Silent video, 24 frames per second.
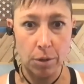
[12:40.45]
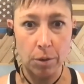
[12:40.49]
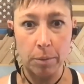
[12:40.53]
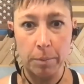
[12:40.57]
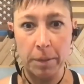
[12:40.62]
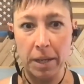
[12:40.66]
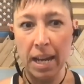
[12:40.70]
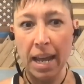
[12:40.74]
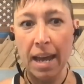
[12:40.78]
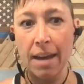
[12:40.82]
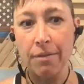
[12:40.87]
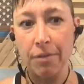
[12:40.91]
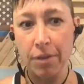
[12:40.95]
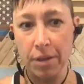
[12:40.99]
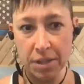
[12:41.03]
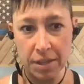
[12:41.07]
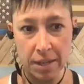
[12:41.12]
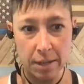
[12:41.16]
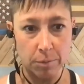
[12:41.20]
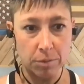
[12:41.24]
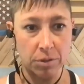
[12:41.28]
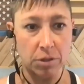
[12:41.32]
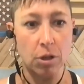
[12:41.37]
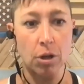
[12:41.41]
I mean
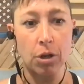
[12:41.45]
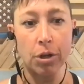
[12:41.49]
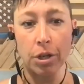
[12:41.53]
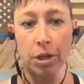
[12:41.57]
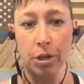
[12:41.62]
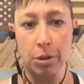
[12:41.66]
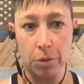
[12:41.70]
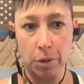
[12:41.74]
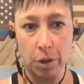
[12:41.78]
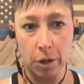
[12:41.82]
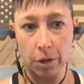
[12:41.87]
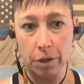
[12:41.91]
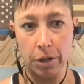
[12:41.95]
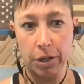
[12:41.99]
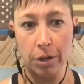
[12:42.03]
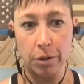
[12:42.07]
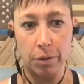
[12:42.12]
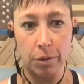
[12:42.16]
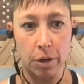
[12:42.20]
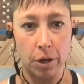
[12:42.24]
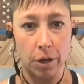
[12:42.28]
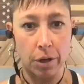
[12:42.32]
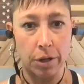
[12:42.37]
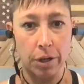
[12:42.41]
everything was cardio
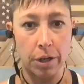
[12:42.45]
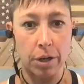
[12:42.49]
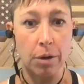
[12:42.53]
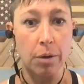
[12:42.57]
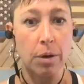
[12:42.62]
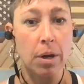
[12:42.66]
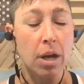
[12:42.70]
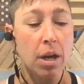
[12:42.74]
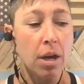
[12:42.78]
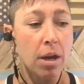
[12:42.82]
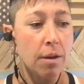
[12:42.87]
cardio cardio